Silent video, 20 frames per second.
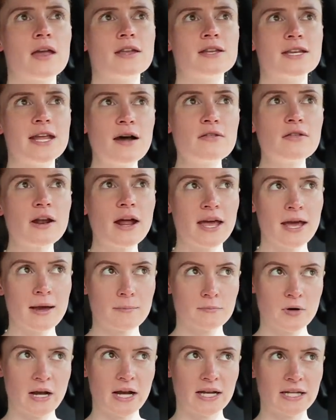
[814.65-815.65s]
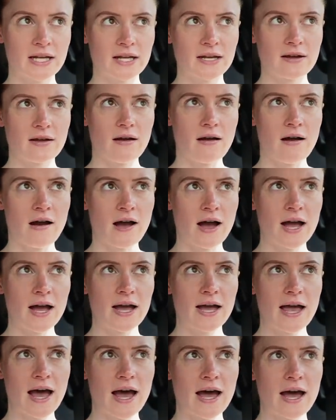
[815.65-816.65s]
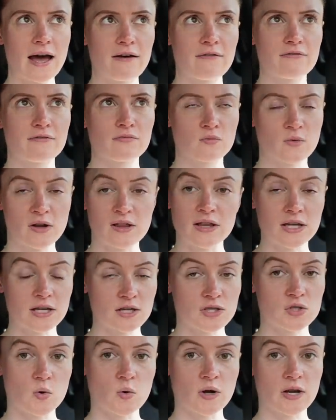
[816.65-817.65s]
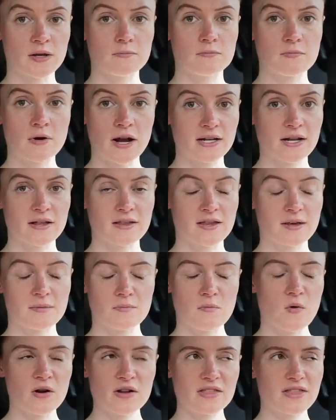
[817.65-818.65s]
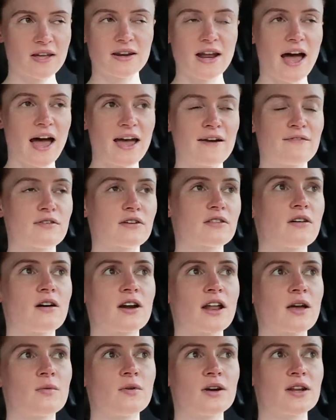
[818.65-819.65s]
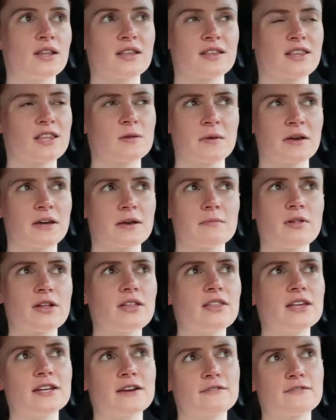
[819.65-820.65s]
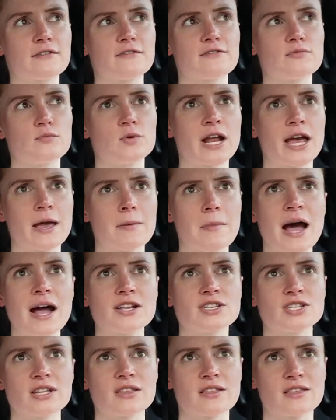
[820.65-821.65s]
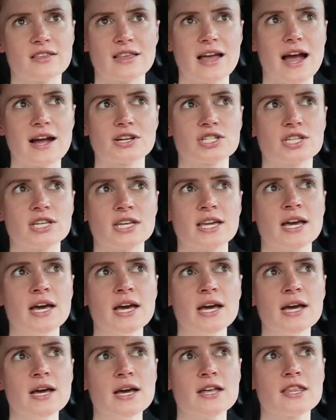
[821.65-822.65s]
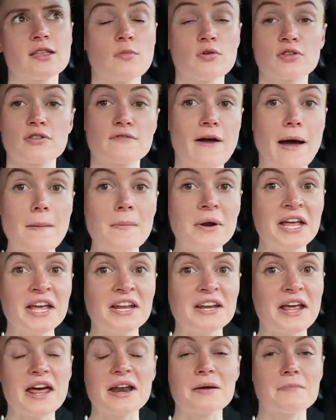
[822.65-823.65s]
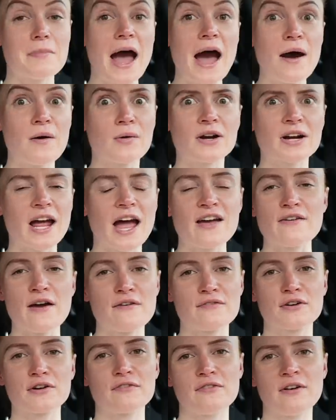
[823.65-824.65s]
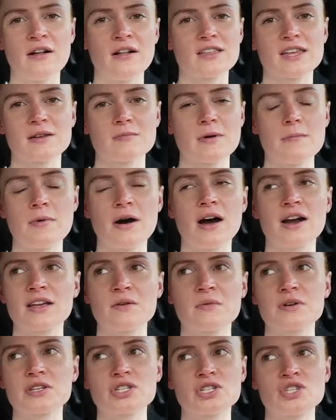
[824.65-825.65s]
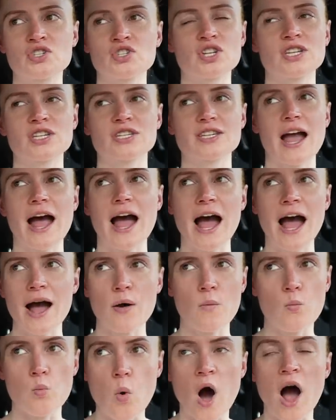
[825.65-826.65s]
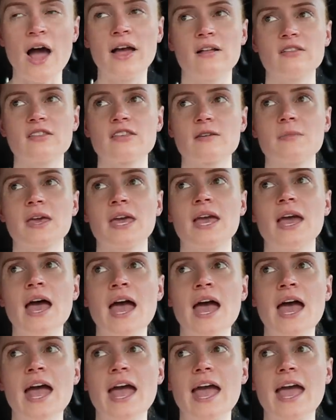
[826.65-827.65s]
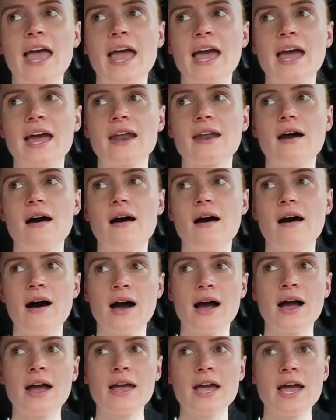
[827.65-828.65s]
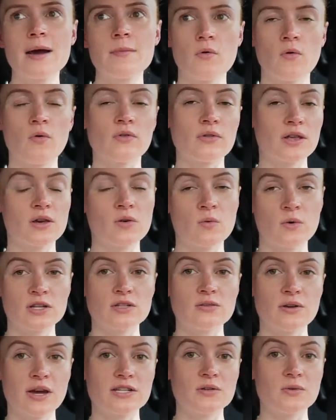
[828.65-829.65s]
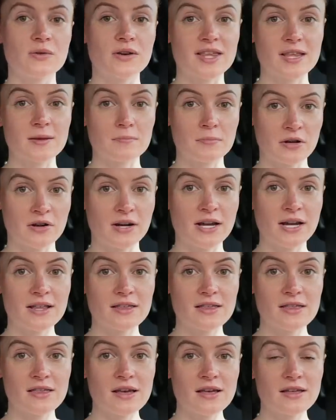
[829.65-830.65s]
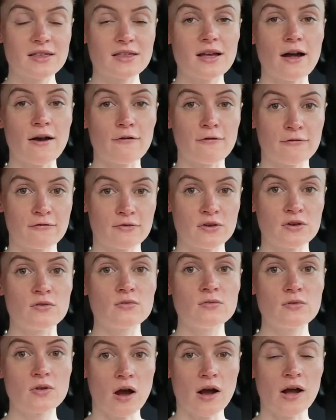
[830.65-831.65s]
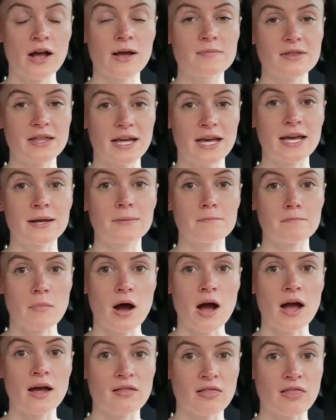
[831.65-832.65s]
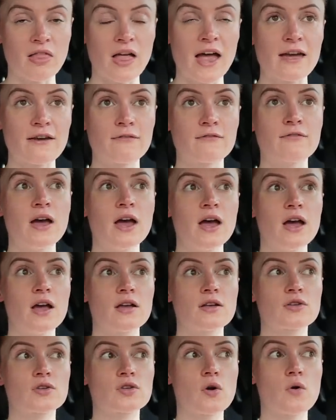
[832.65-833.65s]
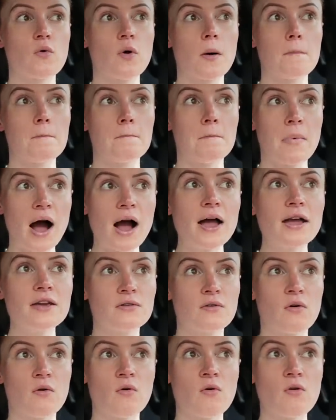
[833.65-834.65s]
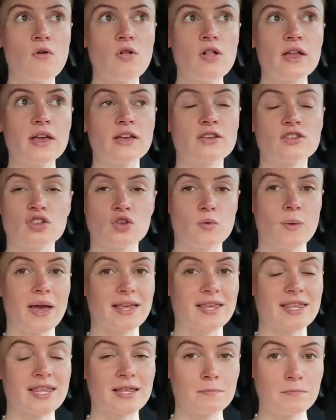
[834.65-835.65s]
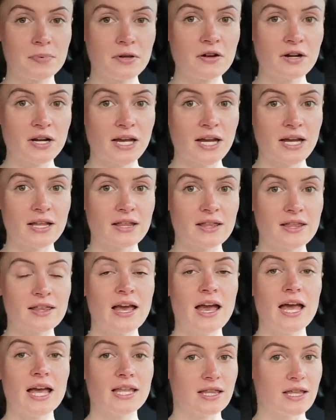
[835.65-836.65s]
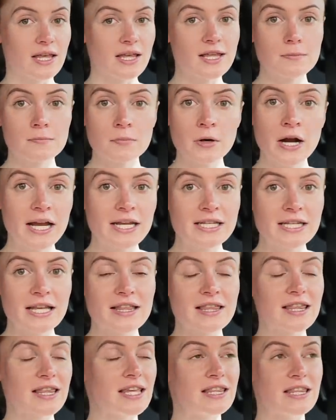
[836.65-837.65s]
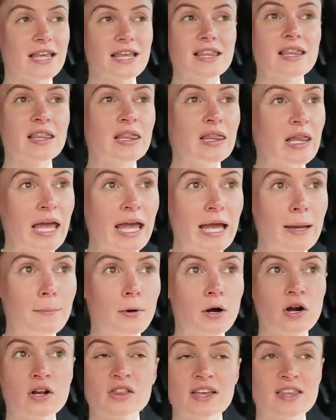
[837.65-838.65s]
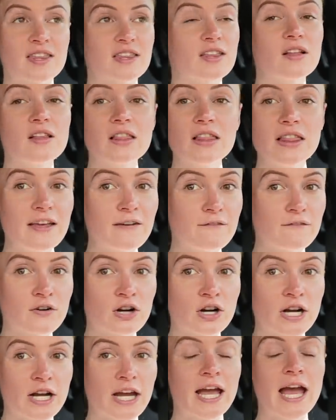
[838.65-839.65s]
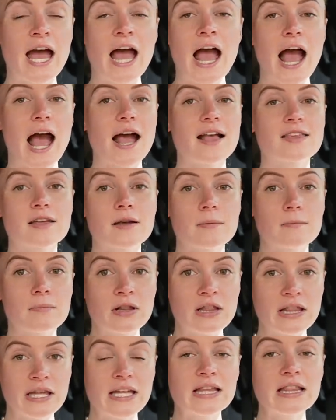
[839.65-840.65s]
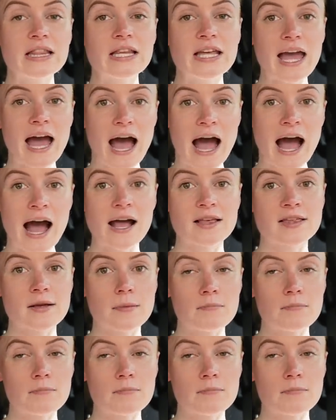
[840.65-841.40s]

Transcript: now that I am pregnant, I have really enjoyed pregnancy more than I ever thought I would. This has been completely different from what I imagined. This is actually the most feminine and empowered I've ever felt in my body, which is just wild to me. And I am only going to get to experience this a few times in my life. So, my goal is to experience this pregnancy, this labor, this delivery as completely as